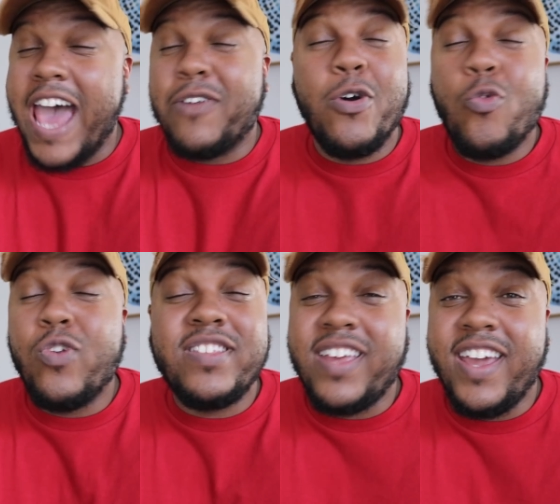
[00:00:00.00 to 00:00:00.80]
I don't know
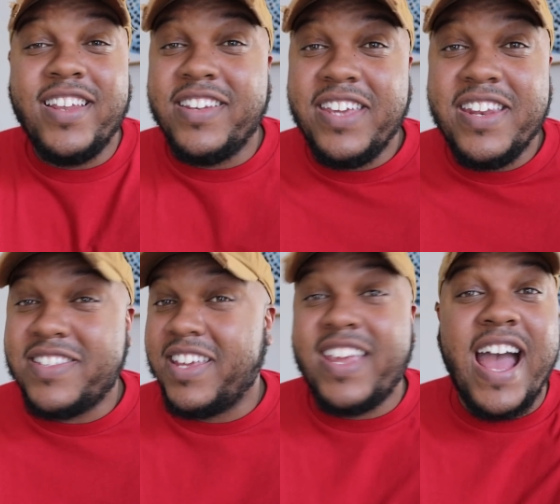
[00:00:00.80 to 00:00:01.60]
what the hell
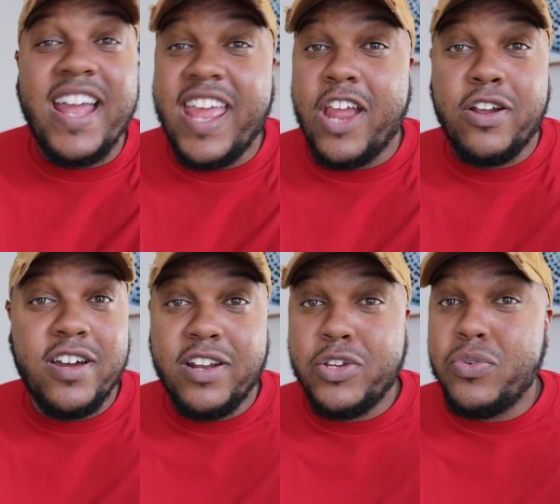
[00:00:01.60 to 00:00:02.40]
Adidas and Kanye are
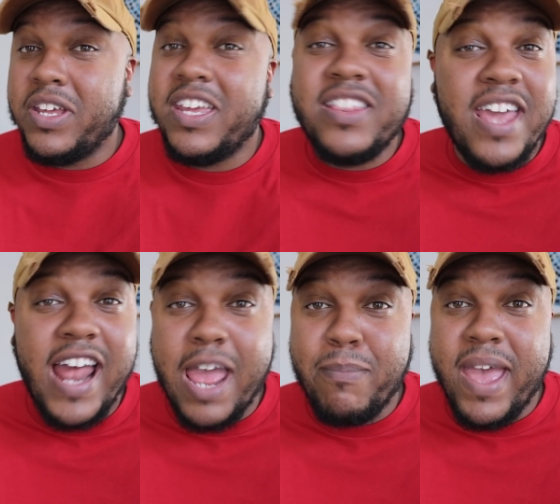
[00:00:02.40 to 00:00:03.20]
gonna do to get that
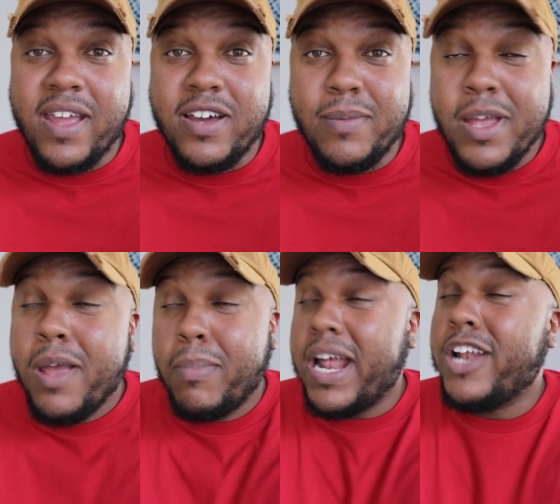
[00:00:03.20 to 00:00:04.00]
hype back up,
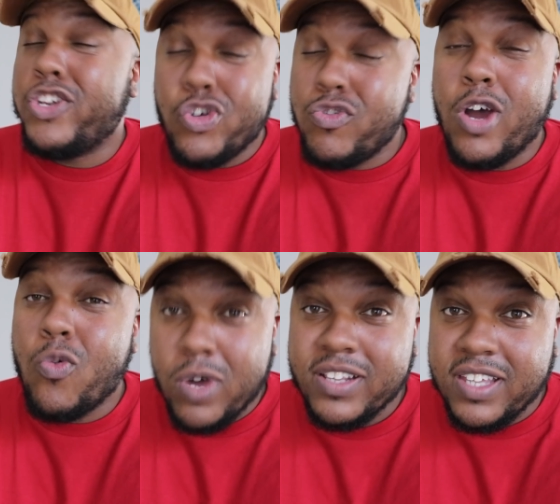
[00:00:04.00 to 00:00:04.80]
but I do know
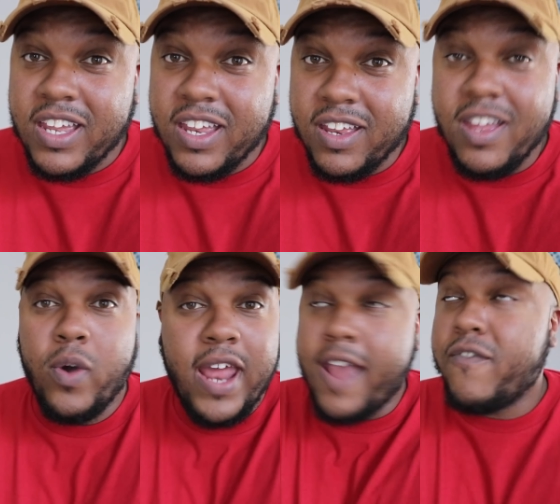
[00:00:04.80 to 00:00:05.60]
one thing:
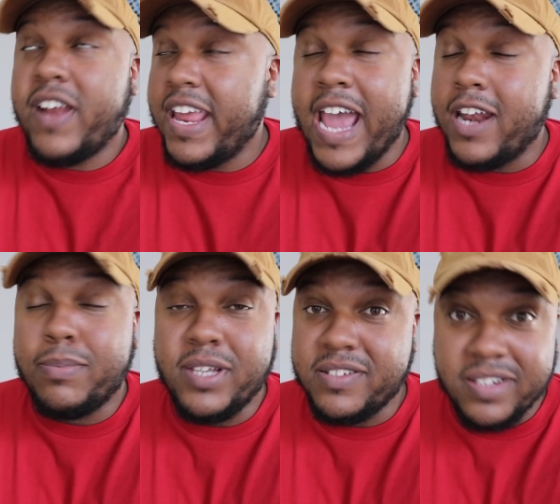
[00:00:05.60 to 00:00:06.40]
whatever they got
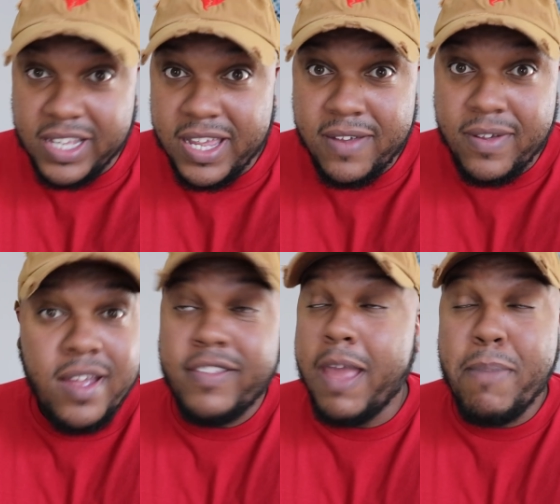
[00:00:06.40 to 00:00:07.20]
up their sleeve,
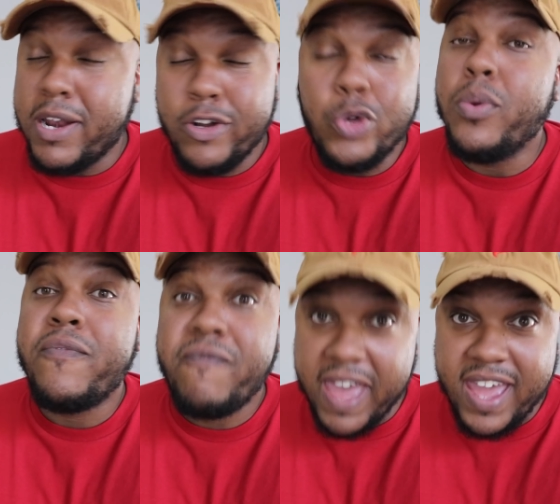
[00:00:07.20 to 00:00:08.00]
they better do it
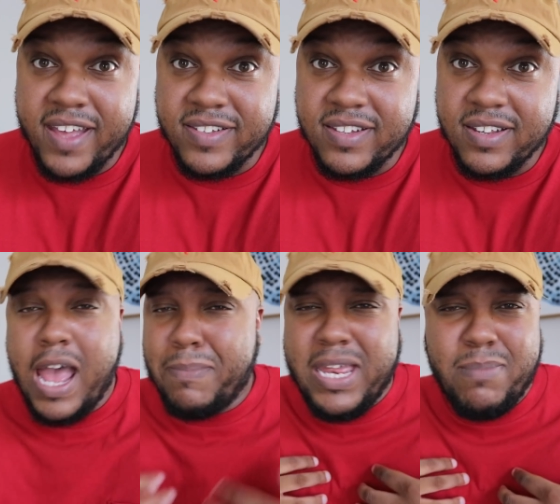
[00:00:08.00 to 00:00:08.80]
fast.
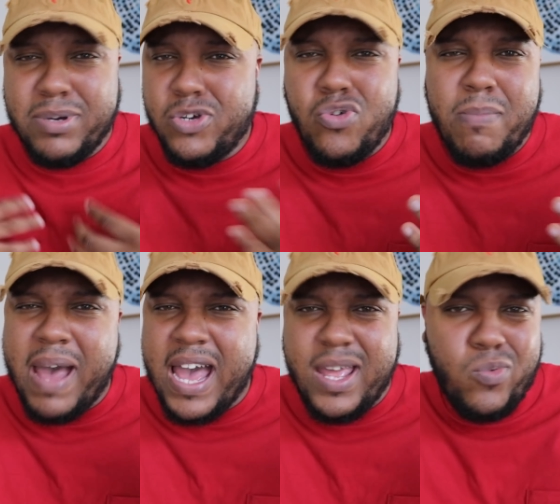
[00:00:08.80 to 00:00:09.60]
I mean, but who am
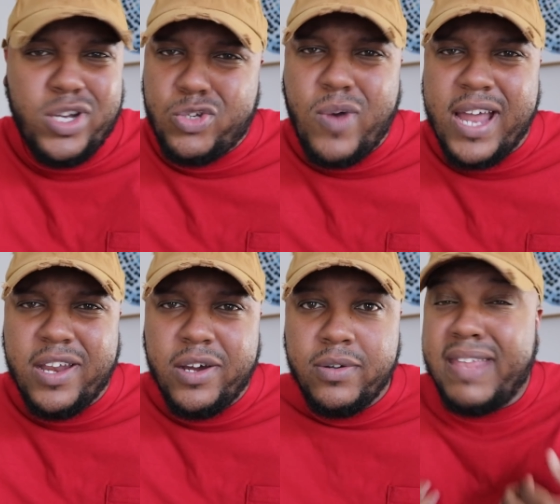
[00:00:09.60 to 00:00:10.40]
I and what do I
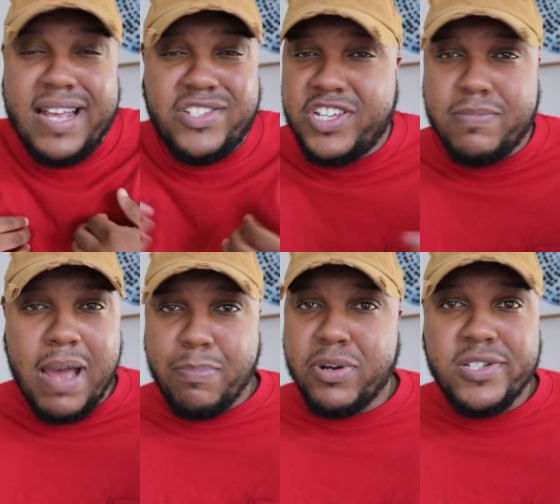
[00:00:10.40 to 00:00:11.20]
know? That's just
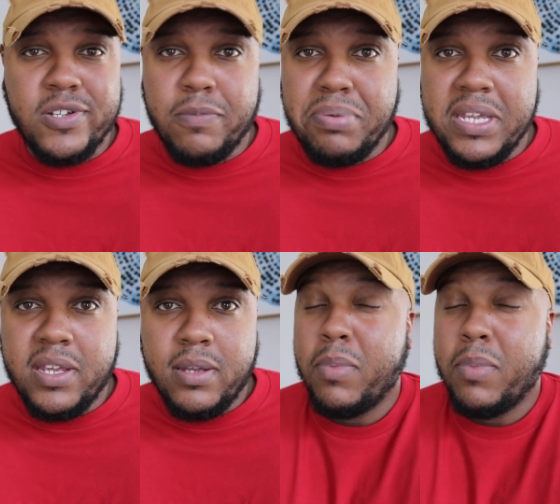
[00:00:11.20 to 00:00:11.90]
my personal opinion.